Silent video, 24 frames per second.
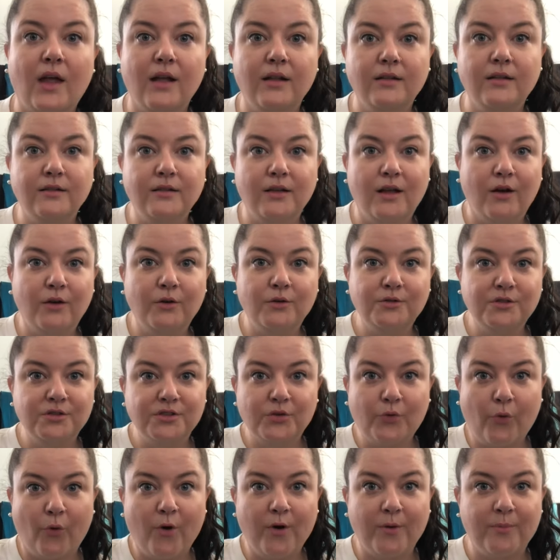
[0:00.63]
Hello,
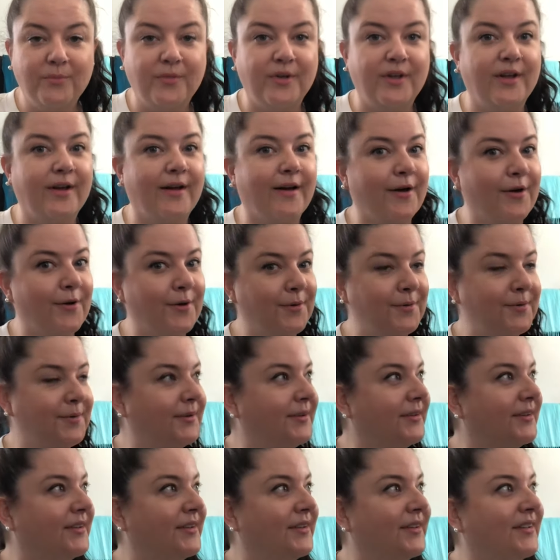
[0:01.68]
Scorpio.
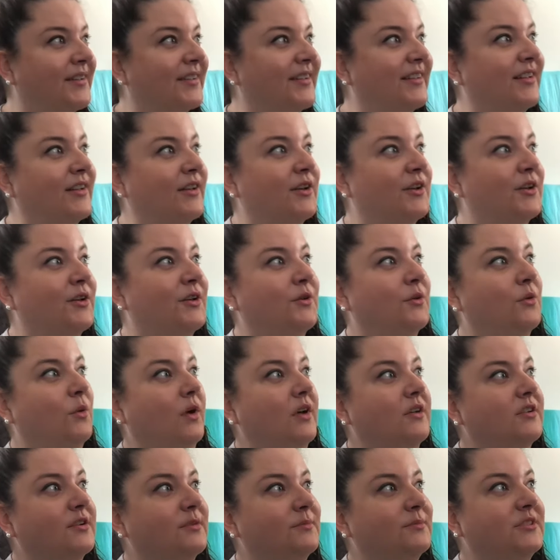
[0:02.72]

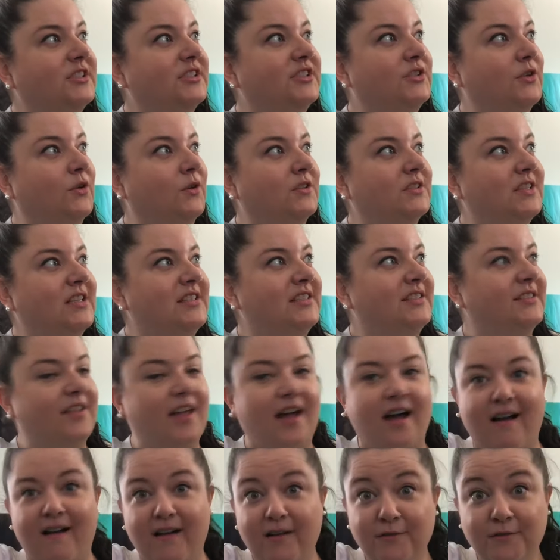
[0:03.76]
Welcome to Told Us
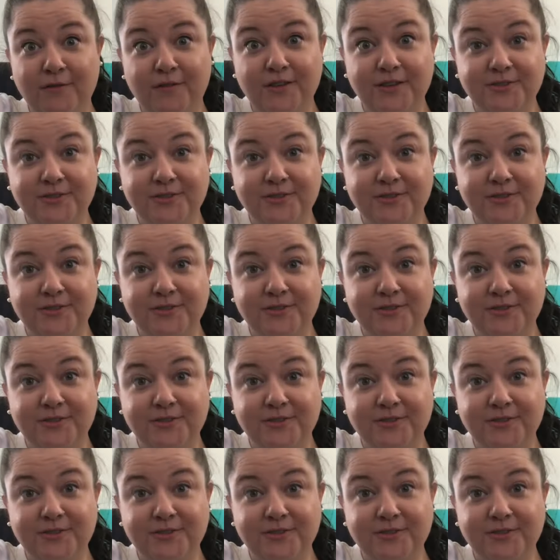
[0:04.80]
Love.